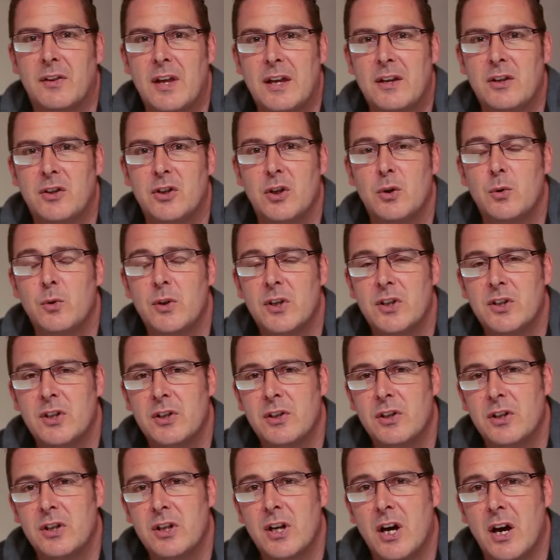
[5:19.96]
They do
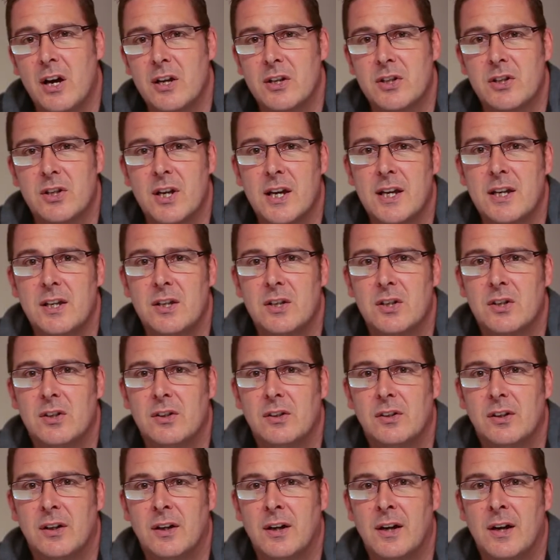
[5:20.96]
this in the United
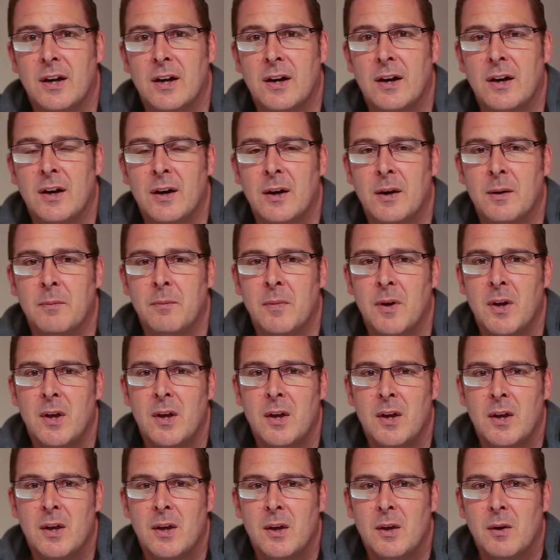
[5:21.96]
States, but
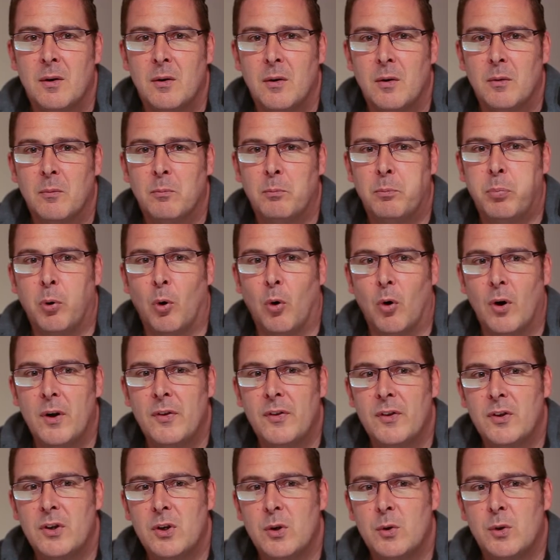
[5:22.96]

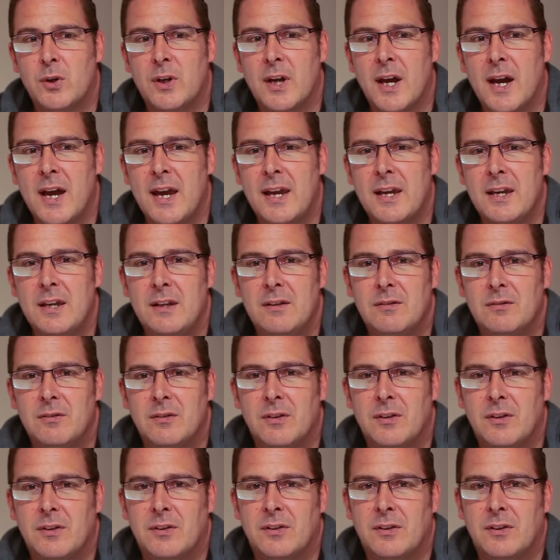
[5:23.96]
in the UK,
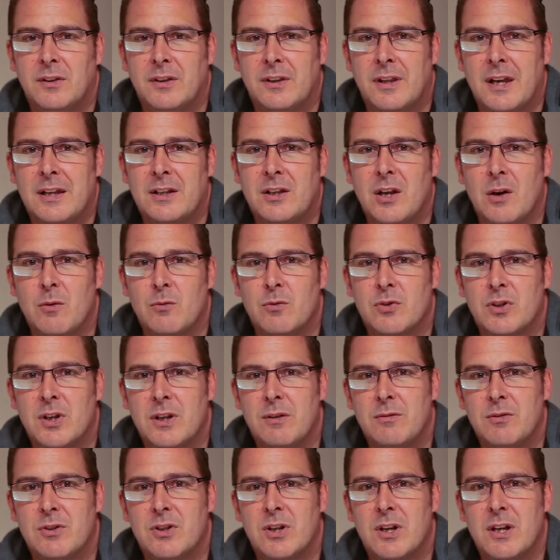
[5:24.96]
they don't
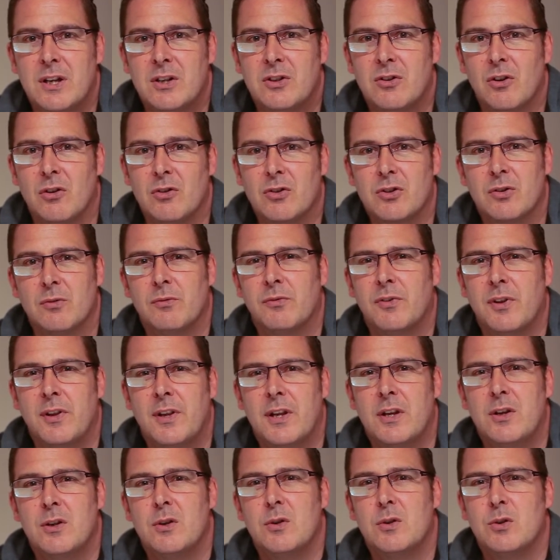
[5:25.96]
seem to. It's not
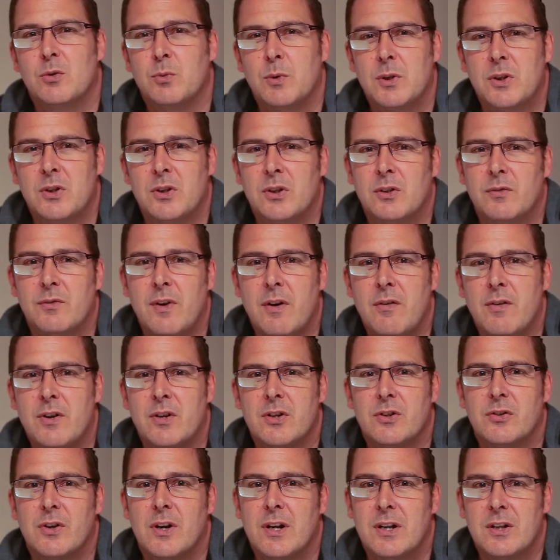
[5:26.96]
something they use, which is
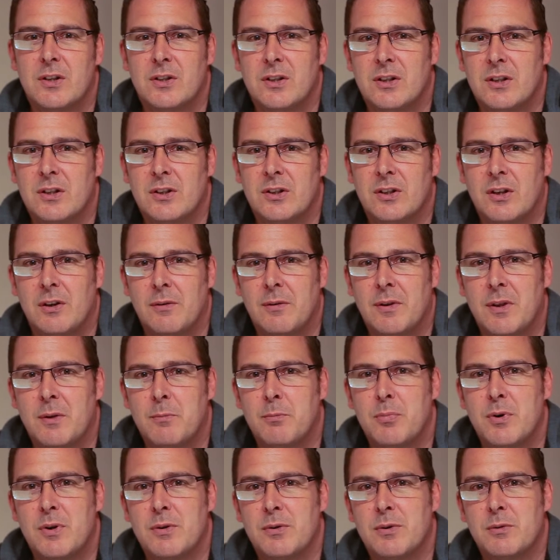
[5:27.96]
very strange, since
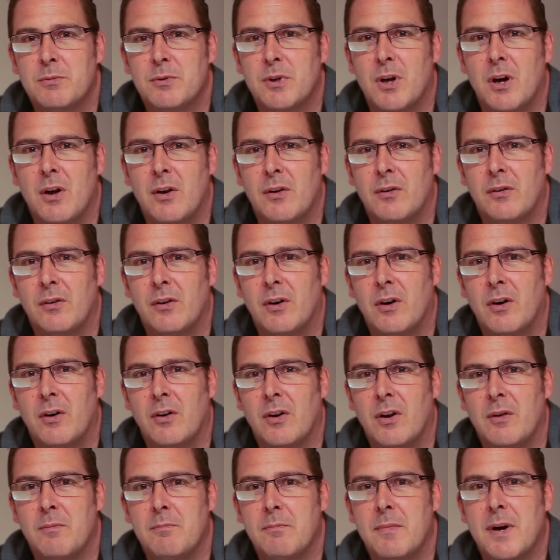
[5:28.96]
the prisms aren't
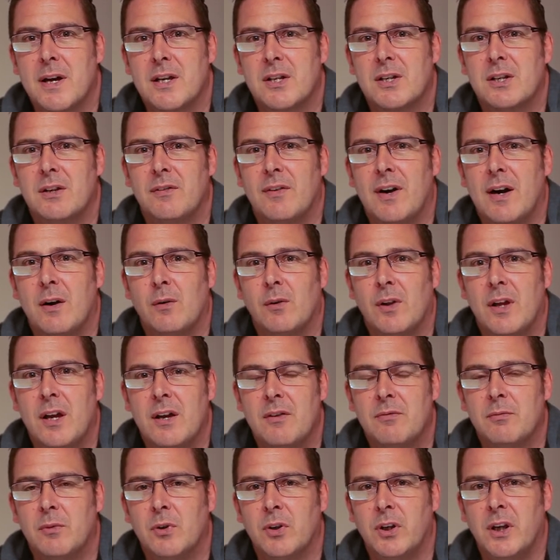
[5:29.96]
a massive
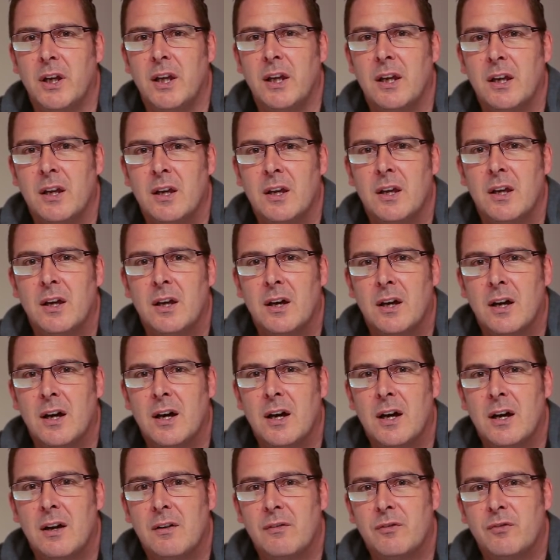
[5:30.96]
outlay of money
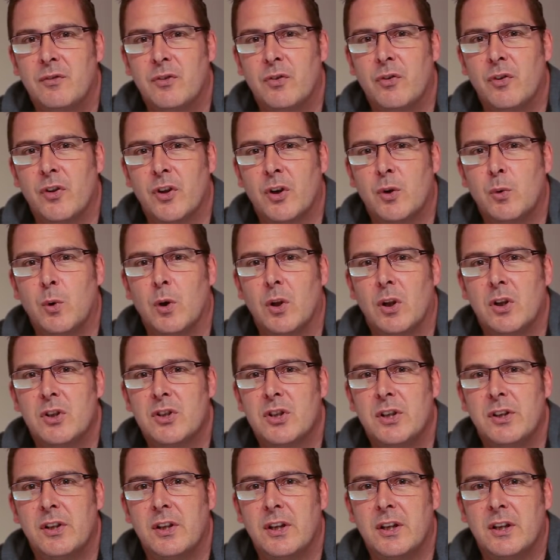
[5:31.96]
for the
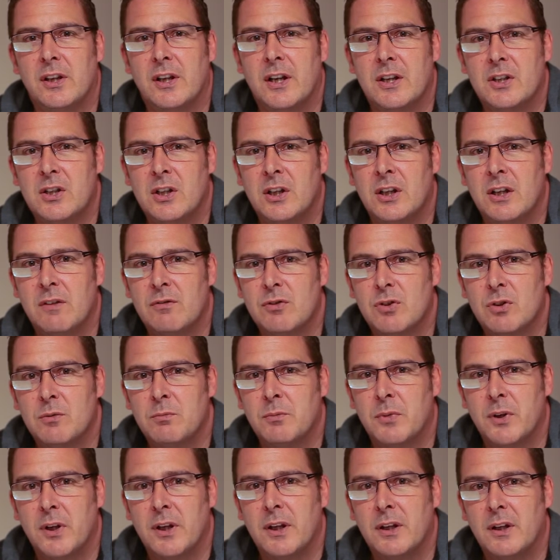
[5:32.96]
quality they can actually give
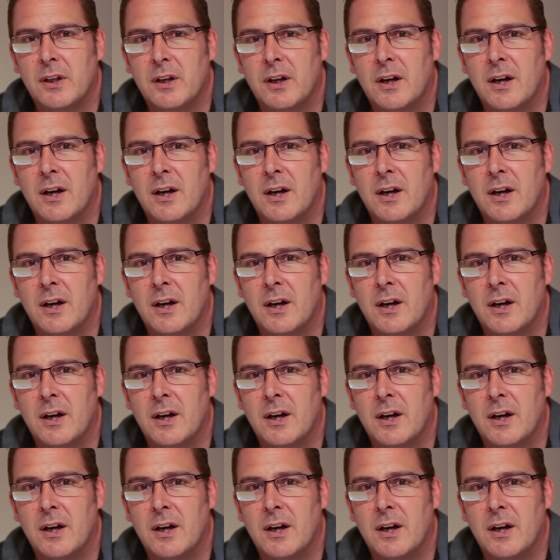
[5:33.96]
somebody.